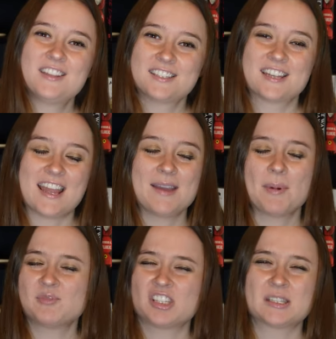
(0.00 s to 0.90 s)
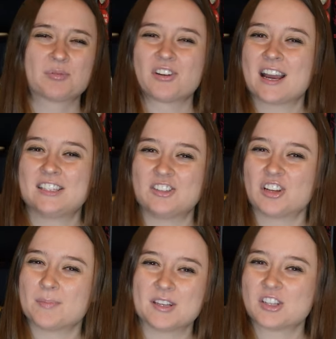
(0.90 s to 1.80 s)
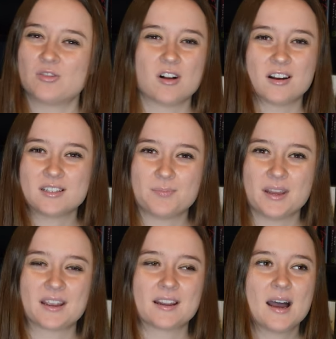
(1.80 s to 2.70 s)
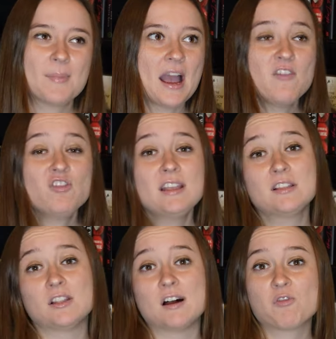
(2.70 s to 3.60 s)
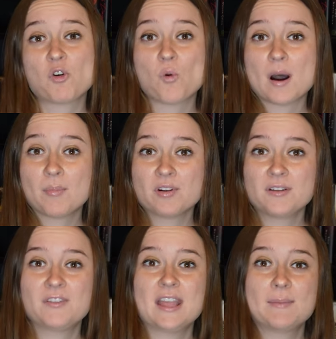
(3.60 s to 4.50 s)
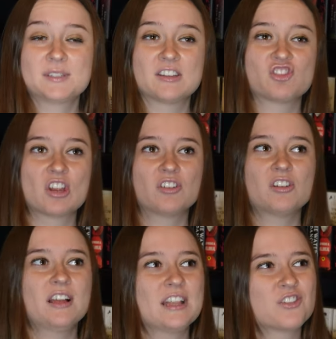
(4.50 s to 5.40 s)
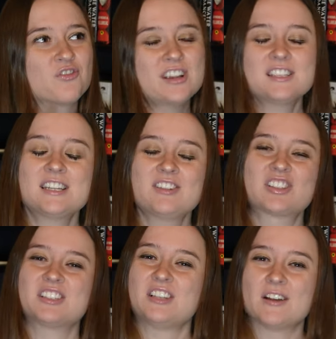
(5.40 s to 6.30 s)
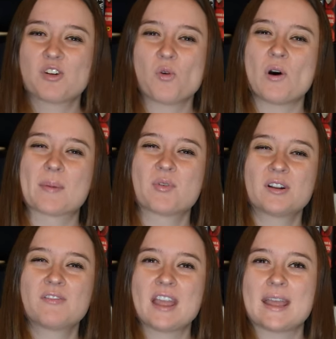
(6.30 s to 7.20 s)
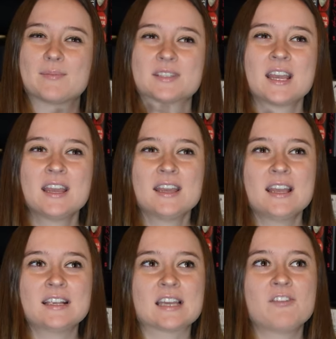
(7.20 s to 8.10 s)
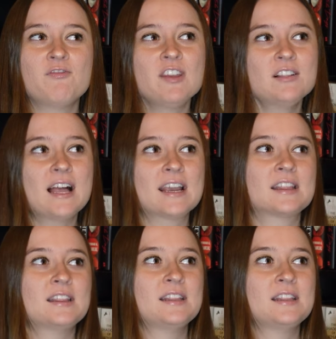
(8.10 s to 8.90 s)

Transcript: this game. I'm just surprised it took me so long to pick it up. I really love cooperative games in general, and the reason I just love cooperative games is I feel like